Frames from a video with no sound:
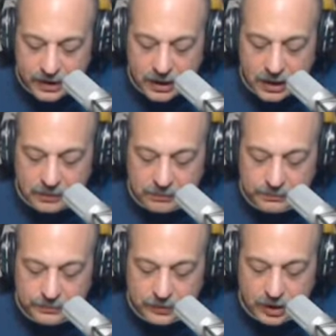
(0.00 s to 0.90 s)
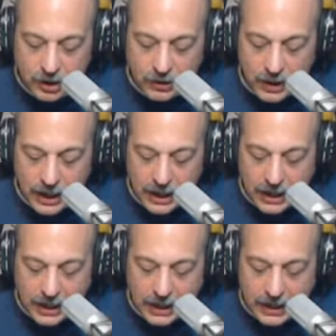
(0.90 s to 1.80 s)
You know,
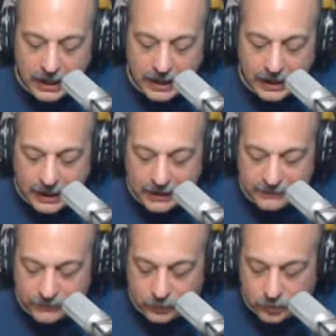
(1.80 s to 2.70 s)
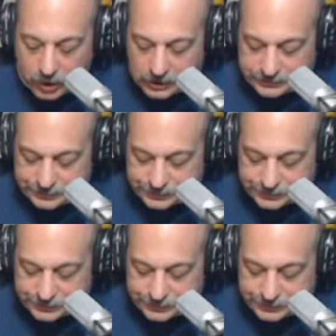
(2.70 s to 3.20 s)
I for one